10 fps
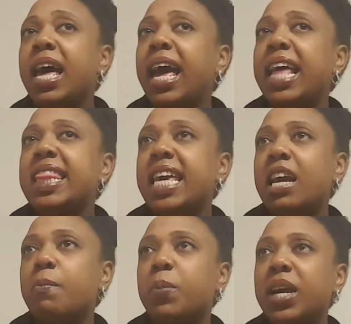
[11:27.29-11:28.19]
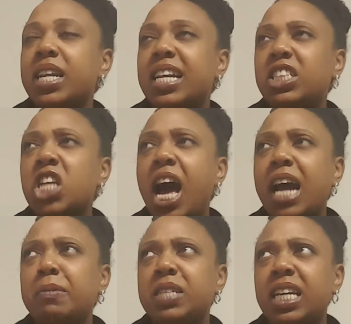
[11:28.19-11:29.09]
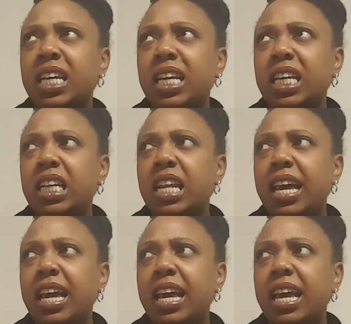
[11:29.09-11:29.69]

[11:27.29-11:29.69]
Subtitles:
And then Brittany chimed in